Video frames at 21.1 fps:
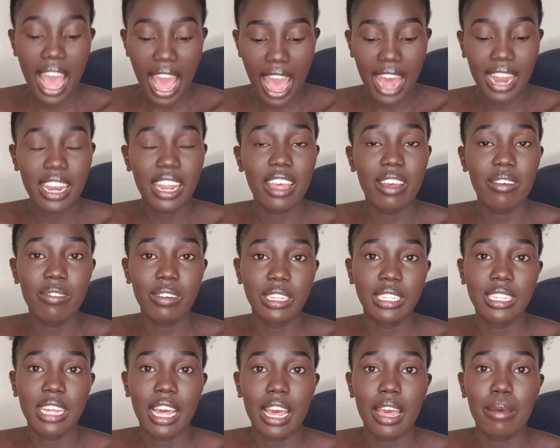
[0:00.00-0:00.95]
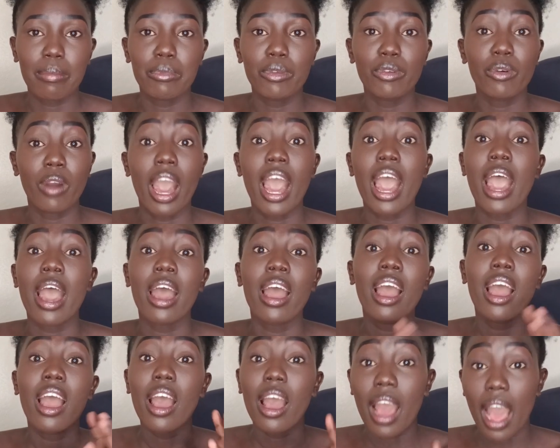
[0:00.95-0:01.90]
and every time you
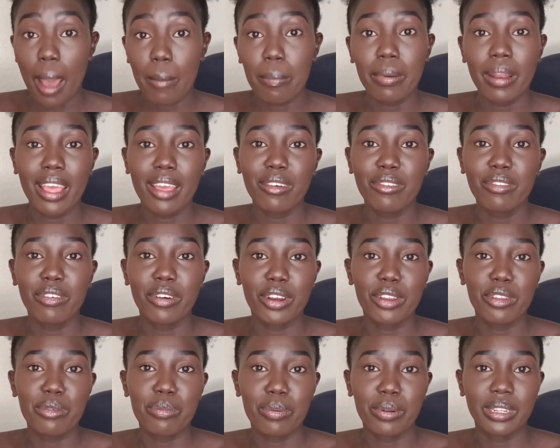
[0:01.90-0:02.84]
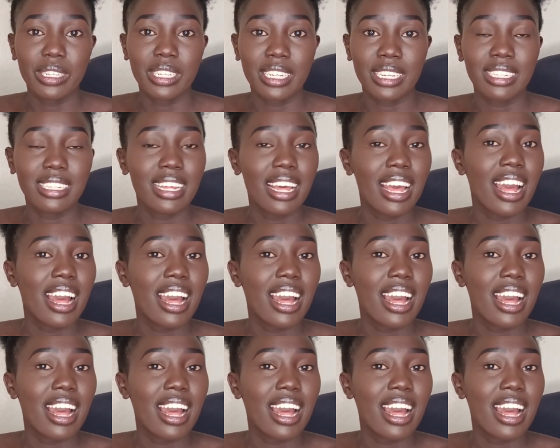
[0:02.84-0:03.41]
are applying for a new project.